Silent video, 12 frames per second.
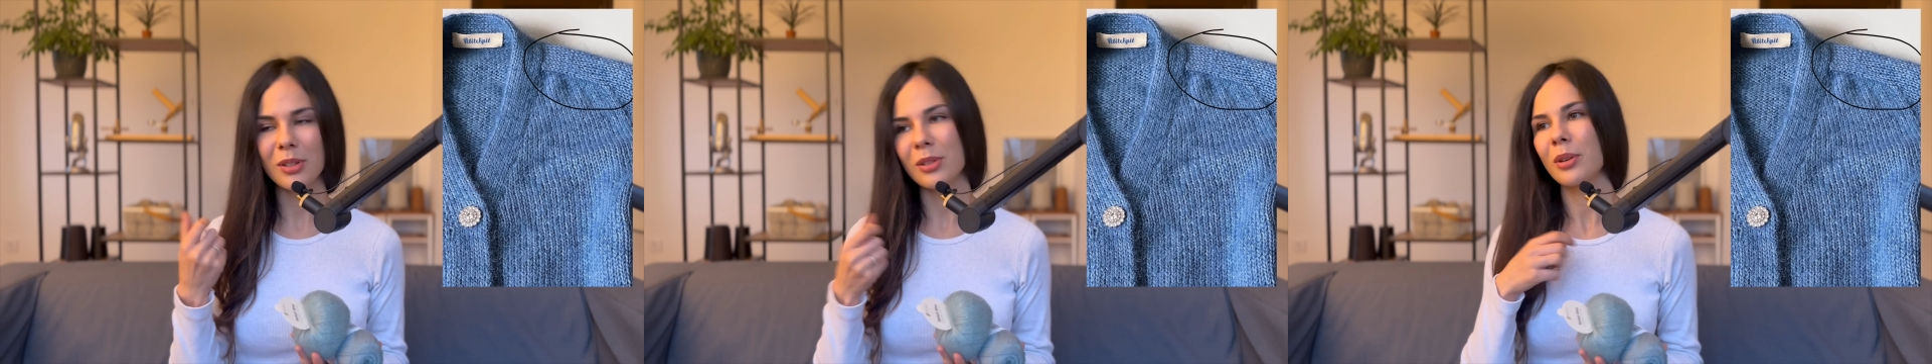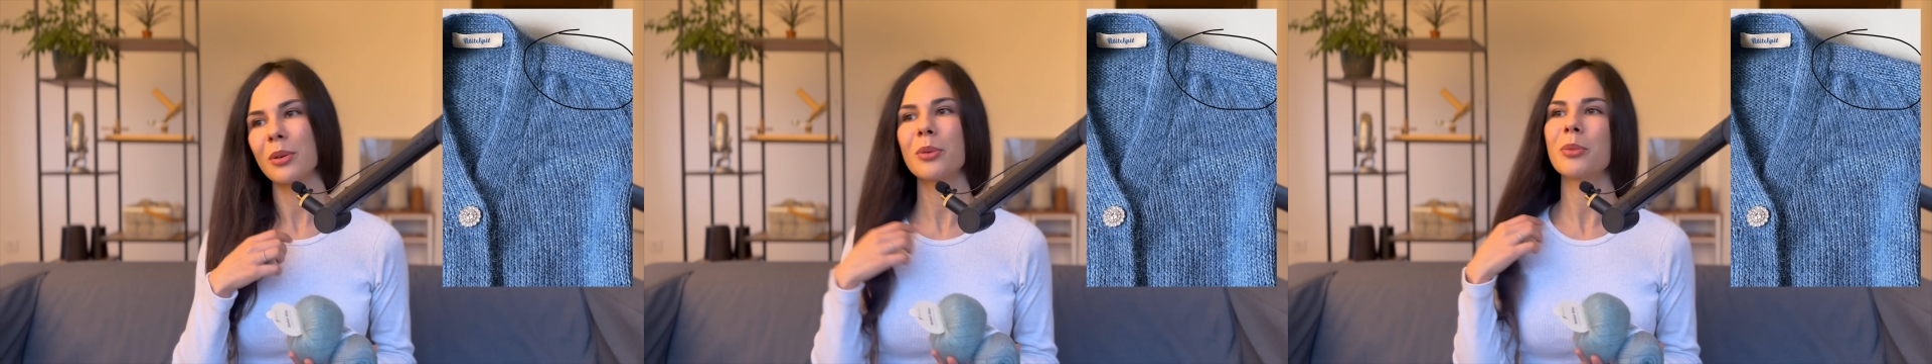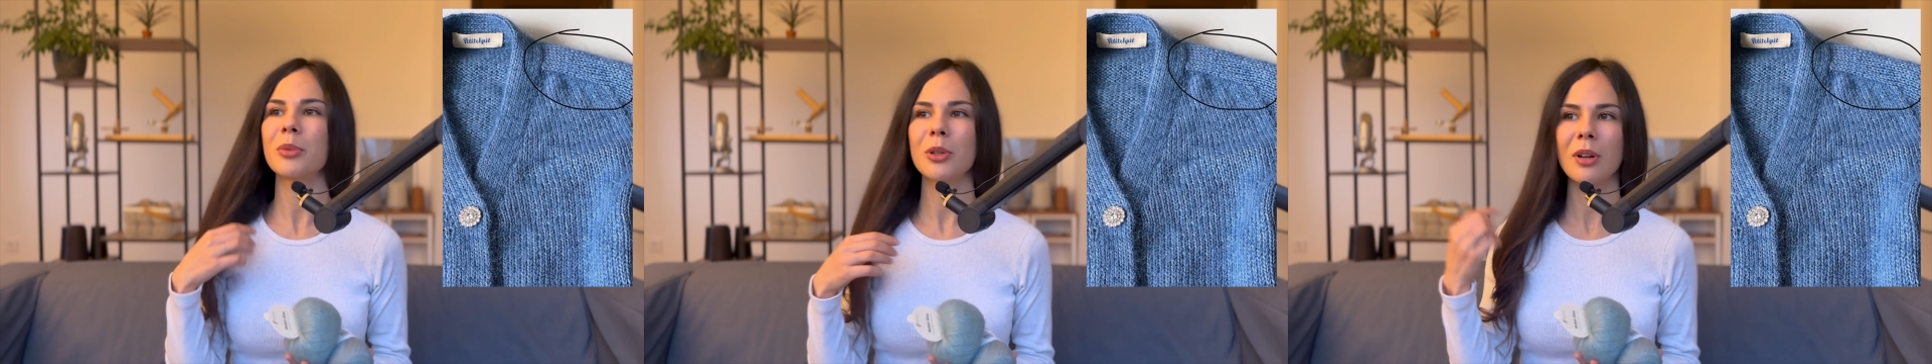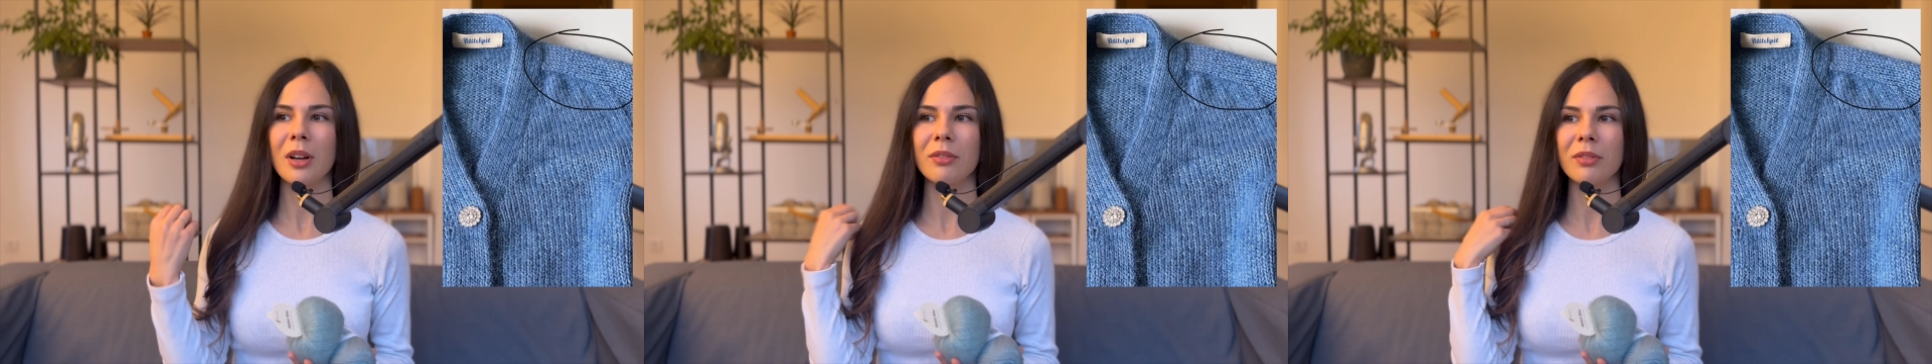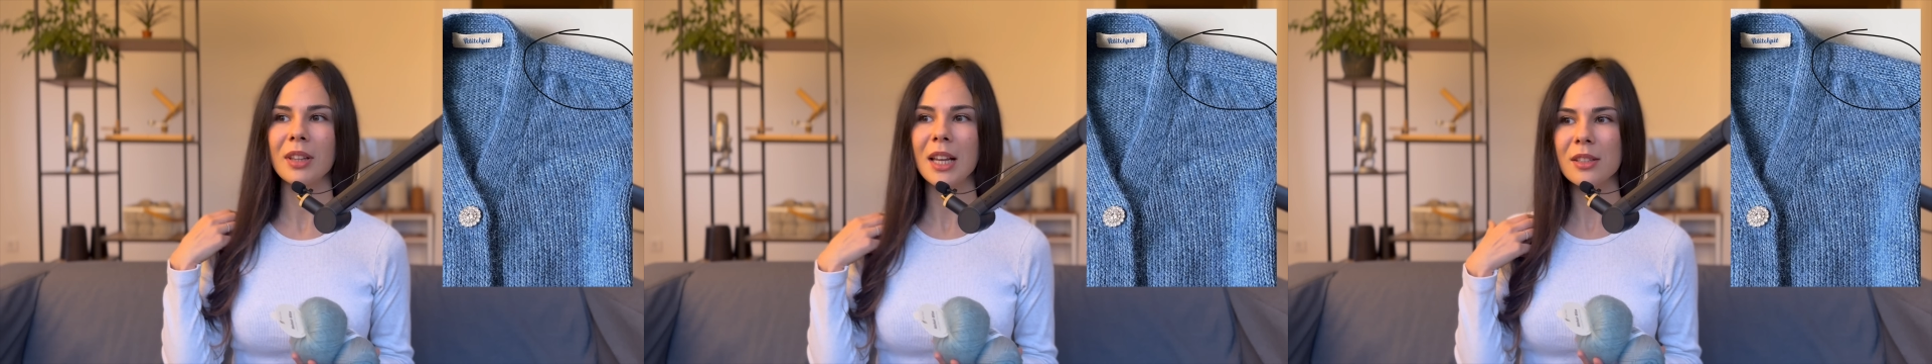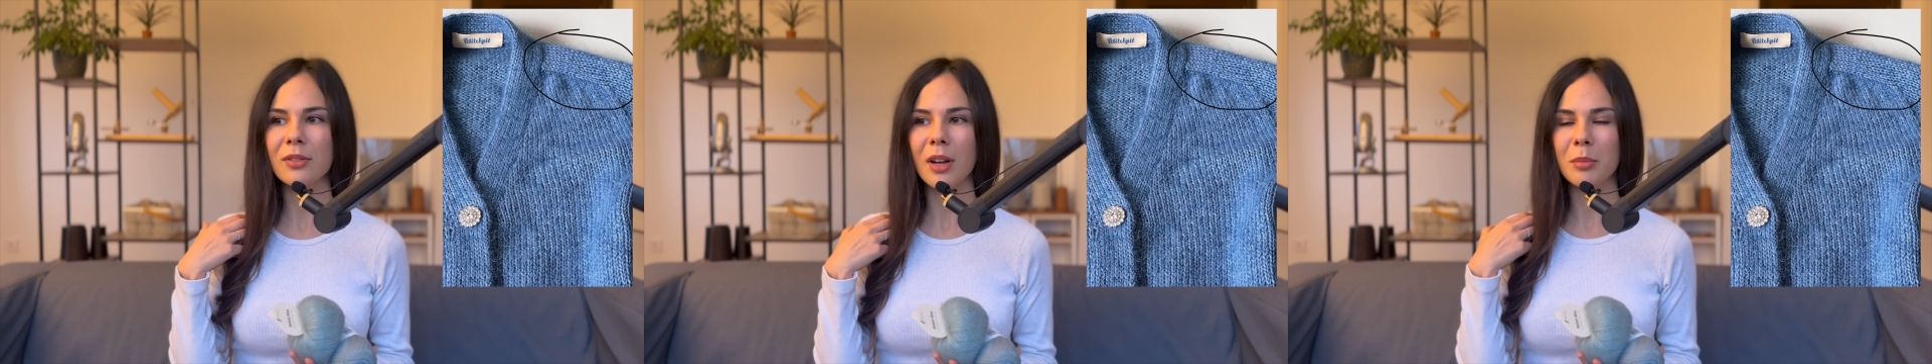So you have
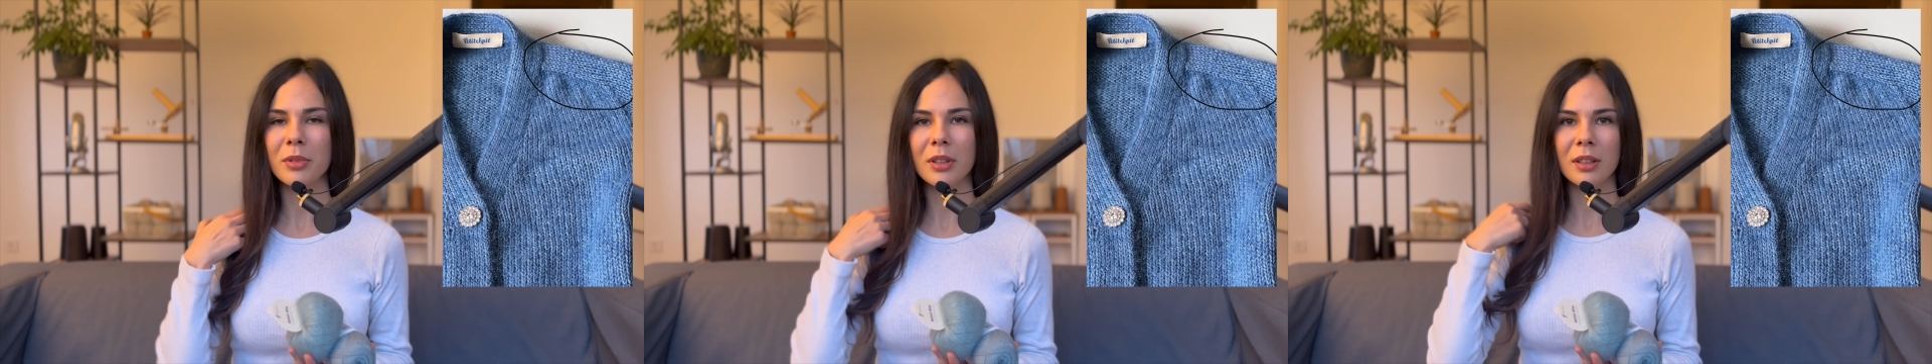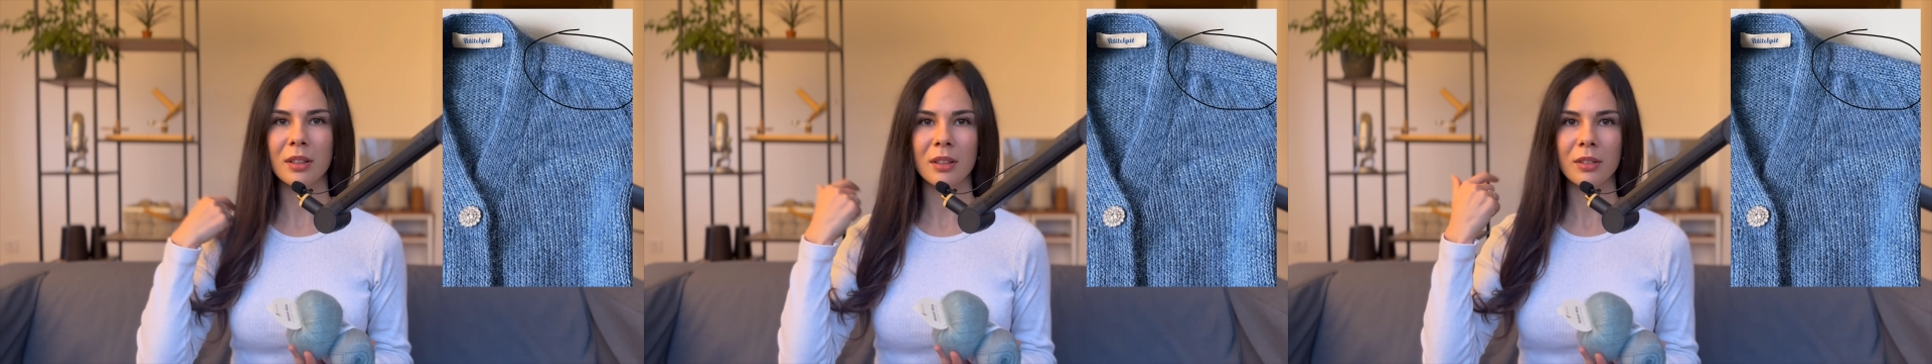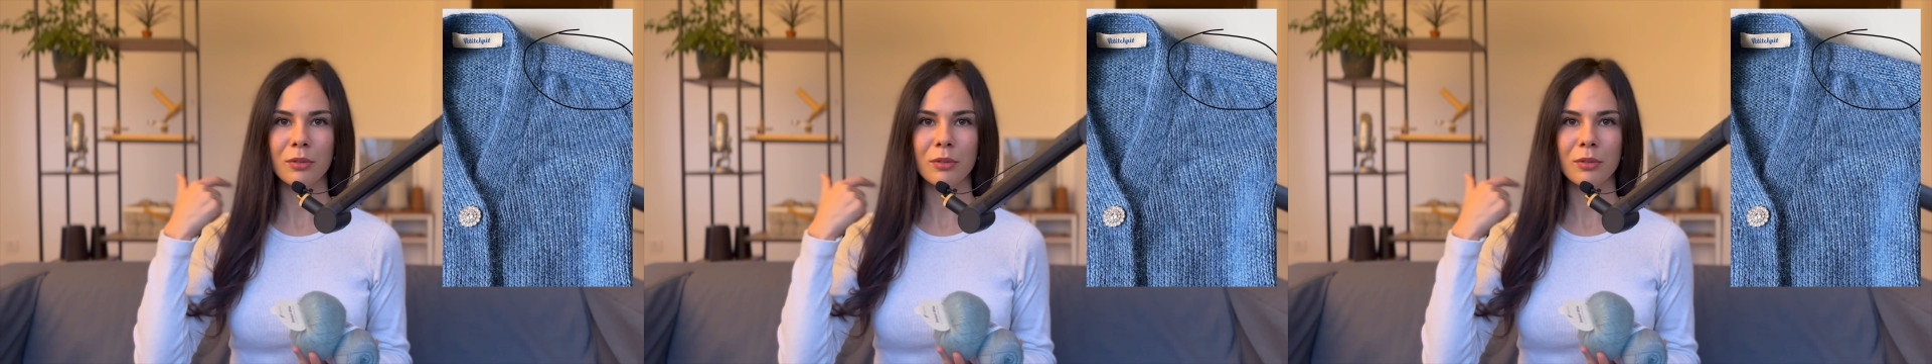less fabric